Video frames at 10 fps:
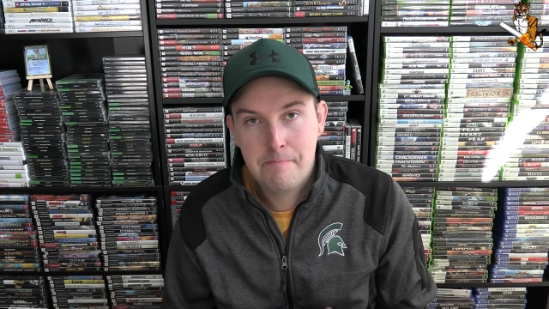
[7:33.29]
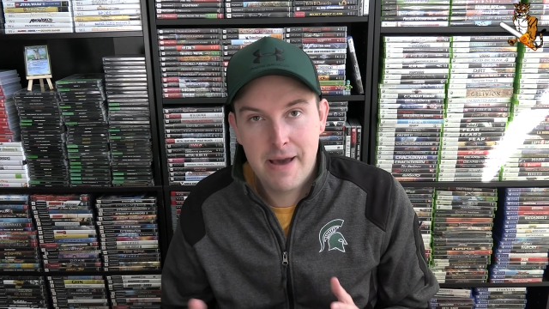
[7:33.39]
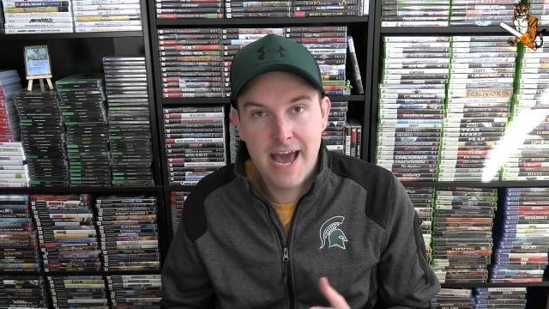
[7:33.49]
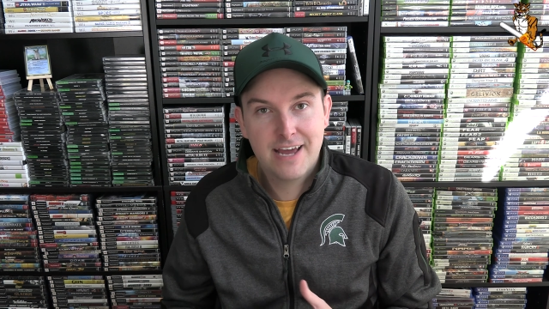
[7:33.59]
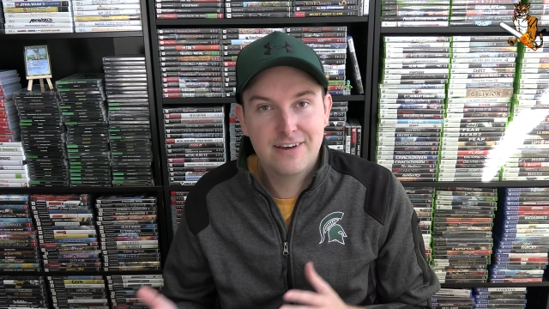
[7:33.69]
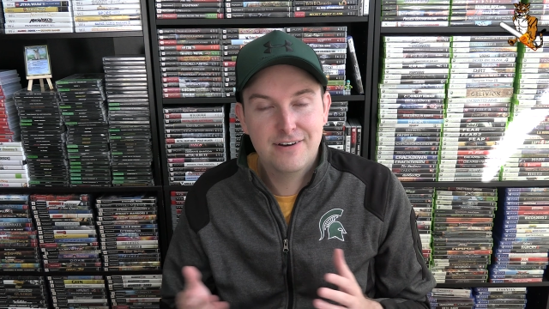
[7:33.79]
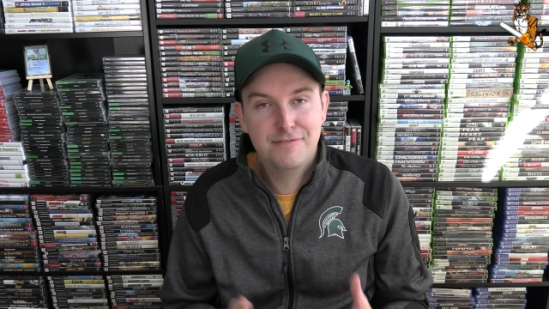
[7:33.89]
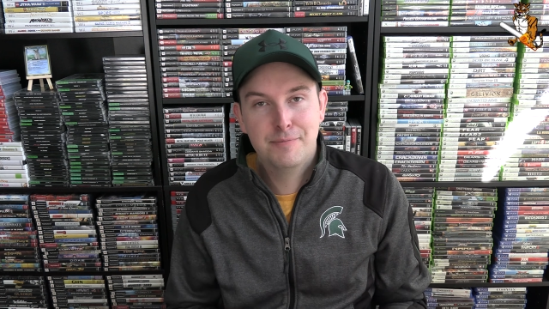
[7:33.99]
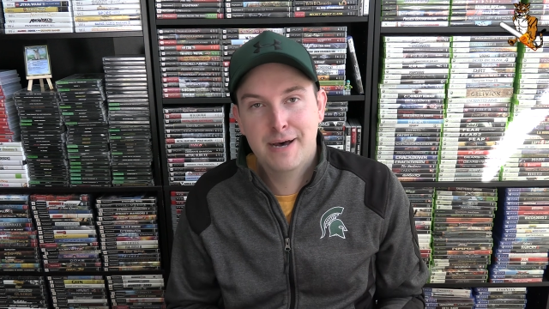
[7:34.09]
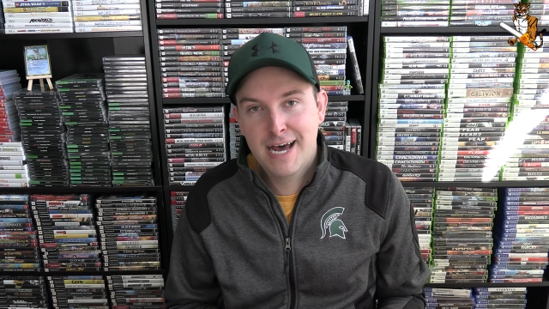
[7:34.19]
back
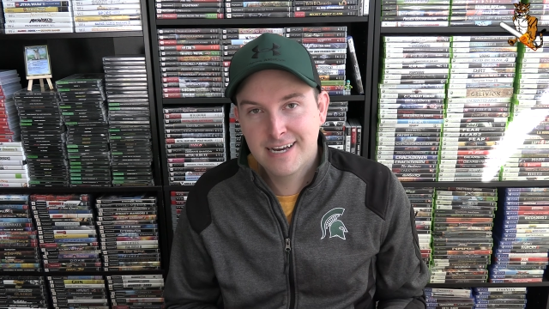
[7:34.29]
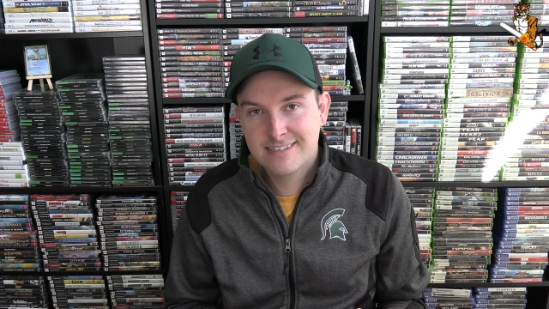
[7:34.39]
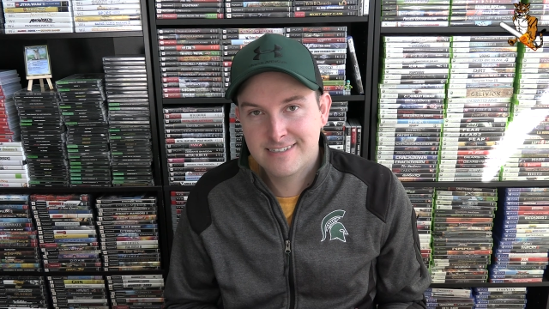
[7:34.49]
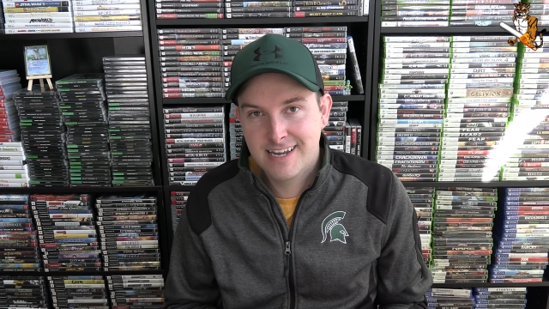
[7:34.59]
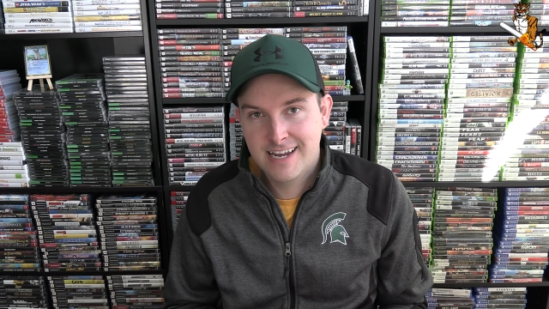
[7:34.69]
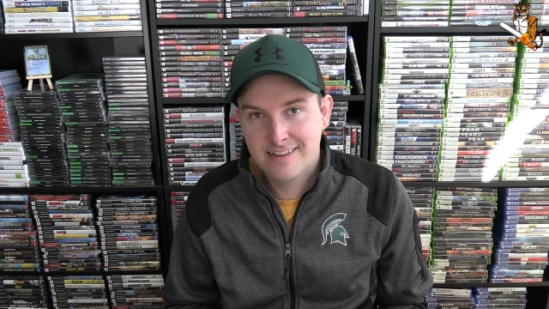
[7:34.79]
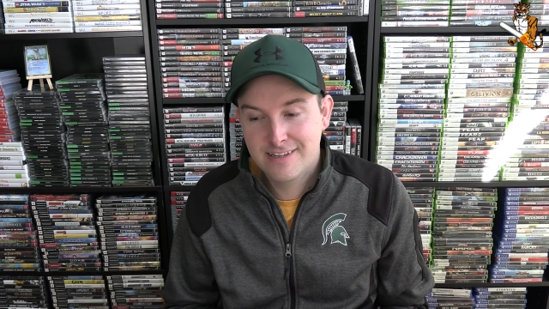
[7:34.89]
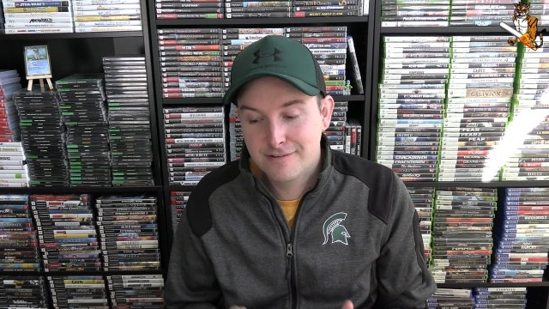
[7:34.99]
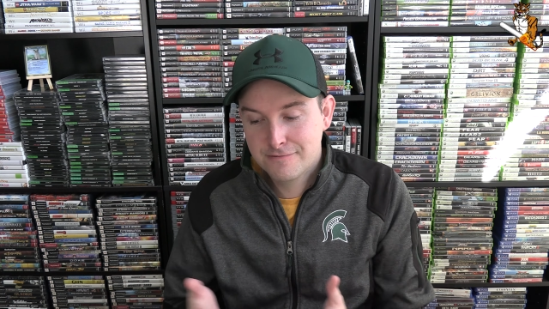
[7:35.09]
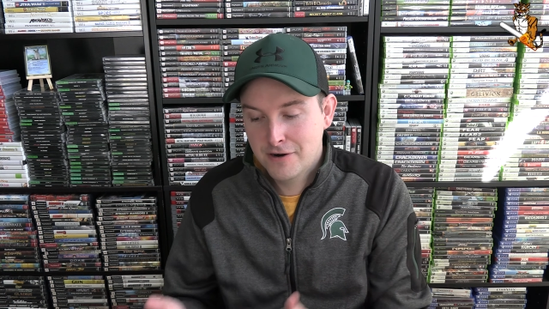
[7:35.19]
of the box and
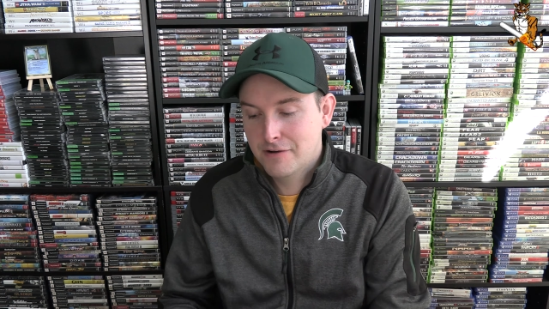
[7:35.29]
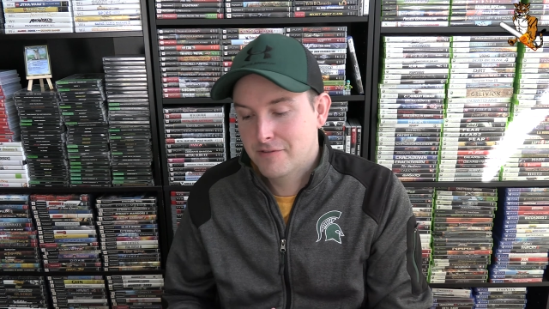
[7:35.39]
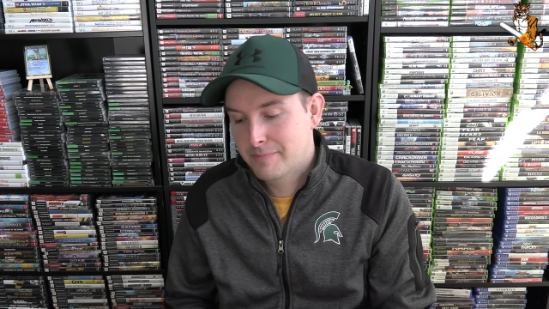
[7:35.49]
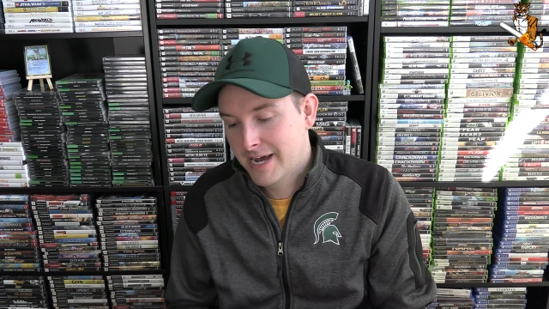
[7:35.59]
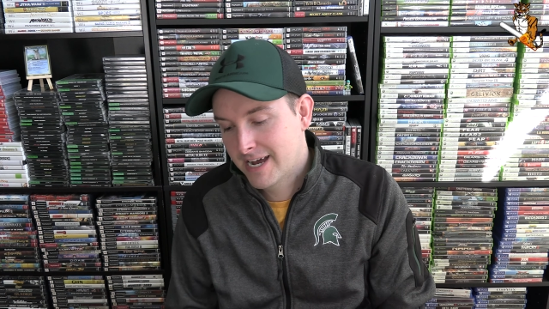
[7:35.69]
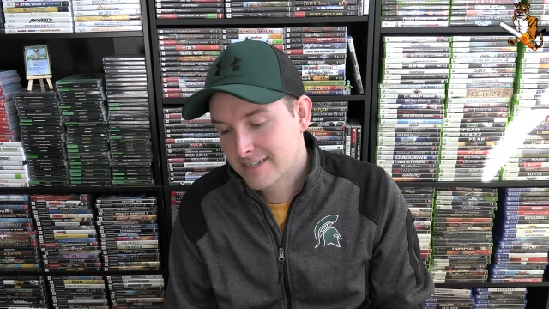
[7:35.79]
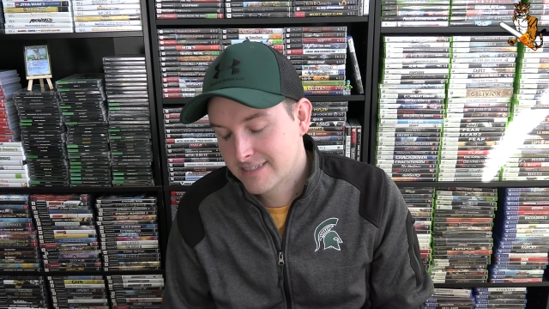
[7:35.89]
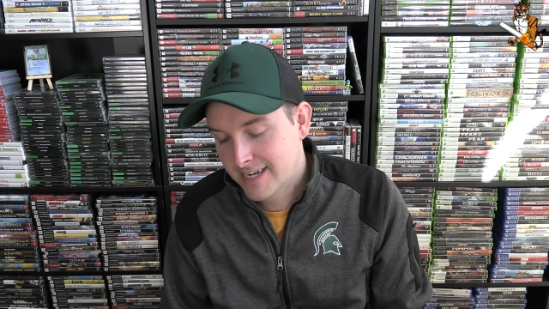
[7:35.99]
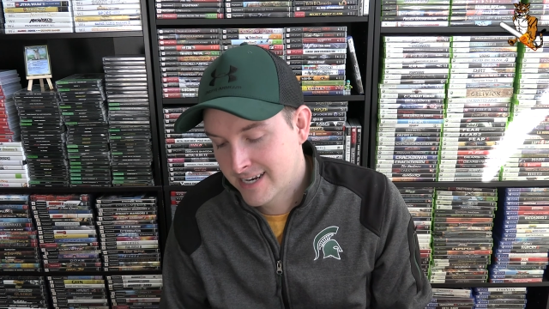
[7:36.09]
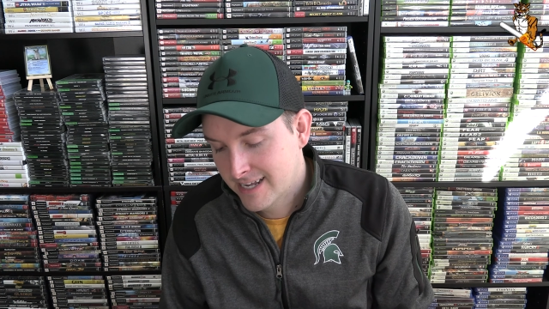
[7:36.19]
the front of the
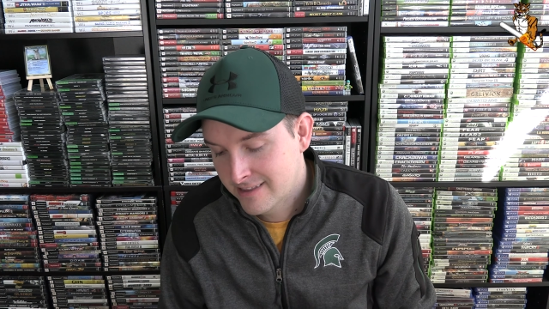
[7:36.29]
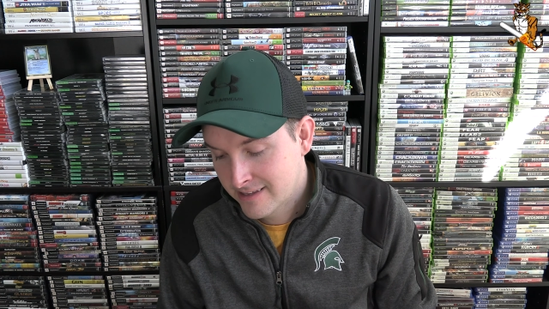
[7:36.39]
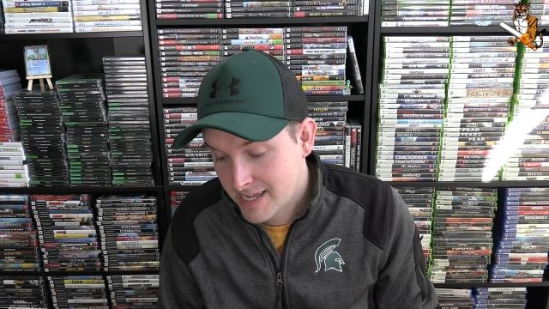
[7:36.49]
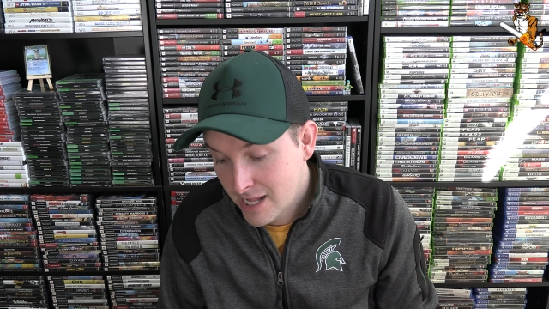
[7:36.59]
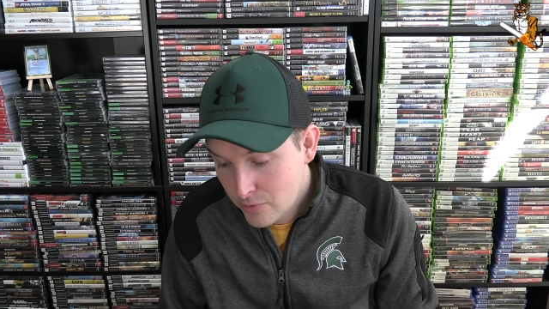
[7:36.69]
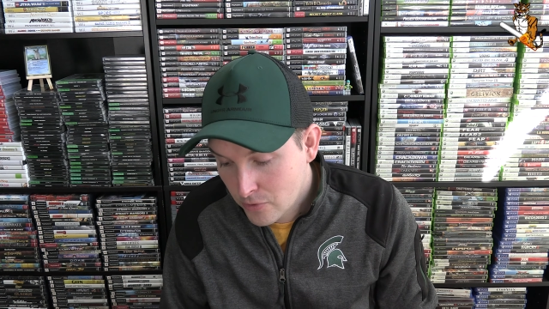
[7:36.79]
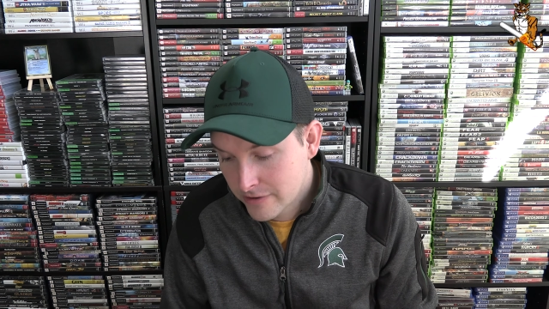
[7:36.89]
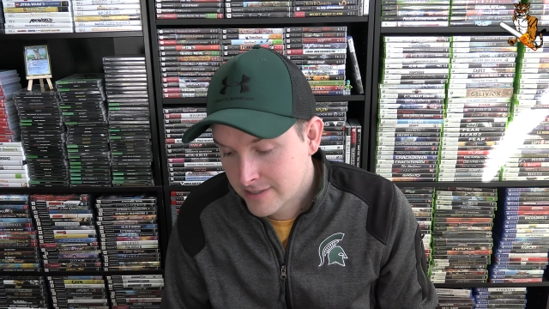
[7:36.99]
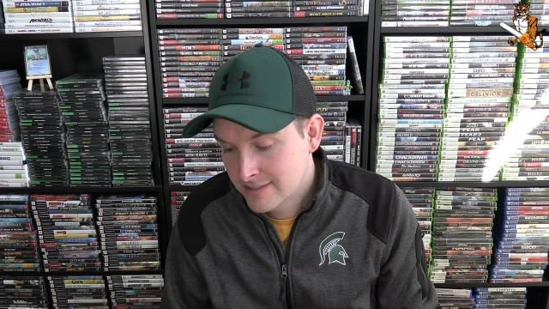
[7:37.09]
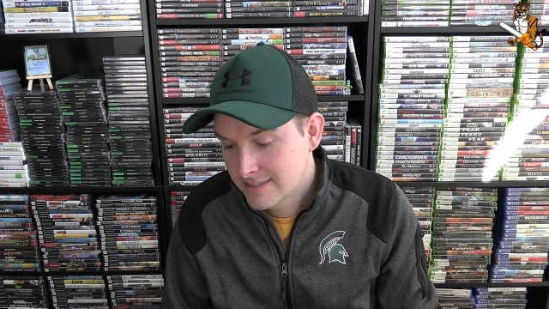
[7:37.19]
box. And I think Hell
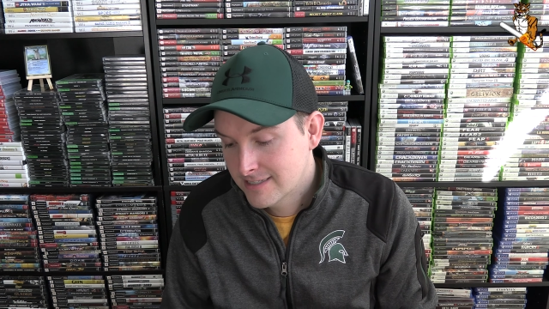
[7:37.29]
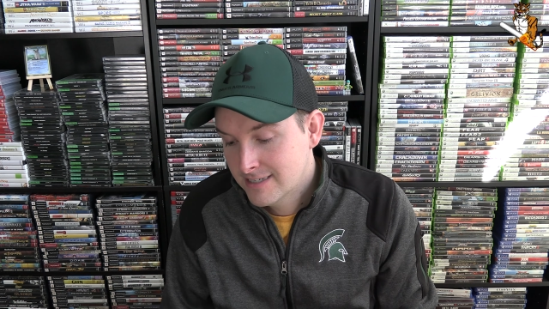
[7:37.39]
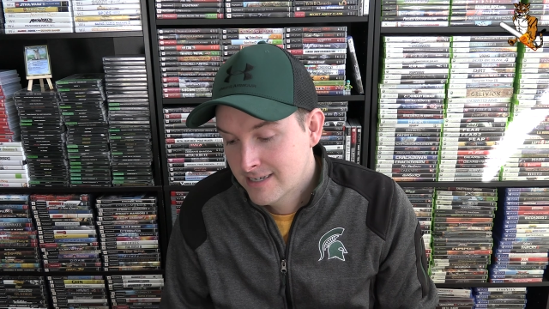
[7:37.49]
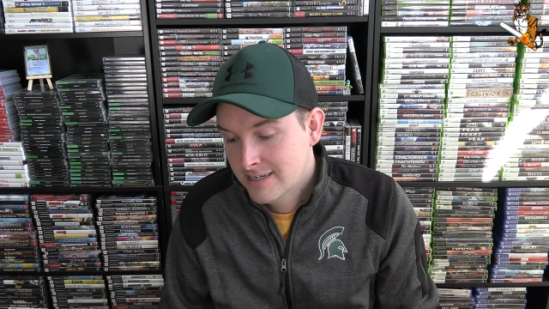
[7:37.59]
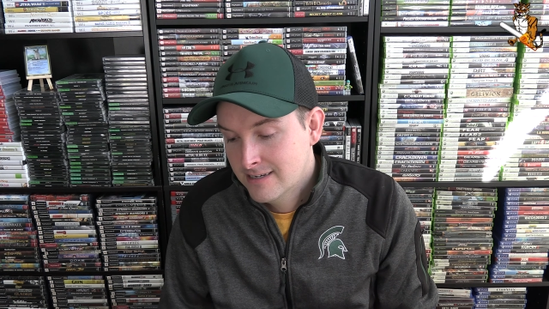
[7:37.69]
Warders